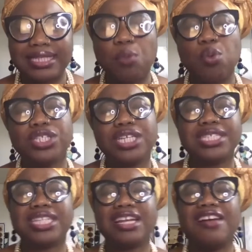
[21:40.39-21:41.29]
And what
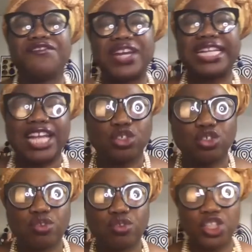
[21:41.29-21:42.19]
does the financial
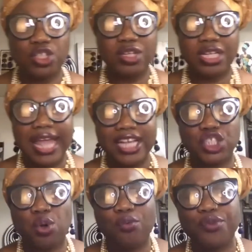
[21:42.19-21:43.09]
structure look like?
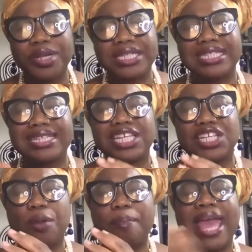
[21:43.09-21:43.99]
So for instance, in
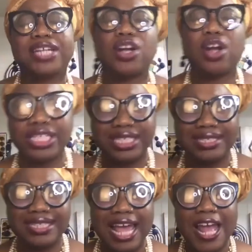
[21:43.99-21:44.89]
your pedagogies,
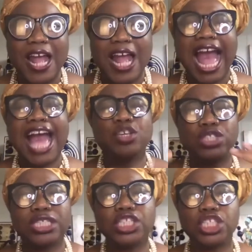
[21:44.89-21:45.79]
are you
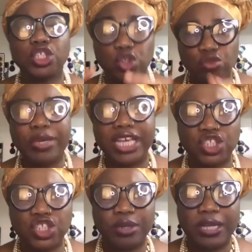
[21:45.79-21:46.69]
teaching true
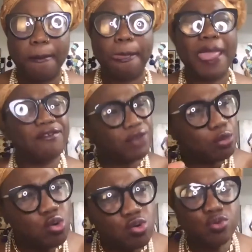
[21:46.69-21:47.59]
history? And from
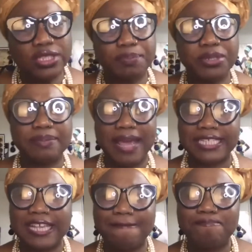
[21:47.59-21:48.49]
whose
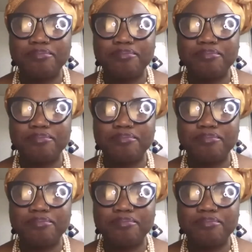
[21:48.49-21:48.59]
perspective?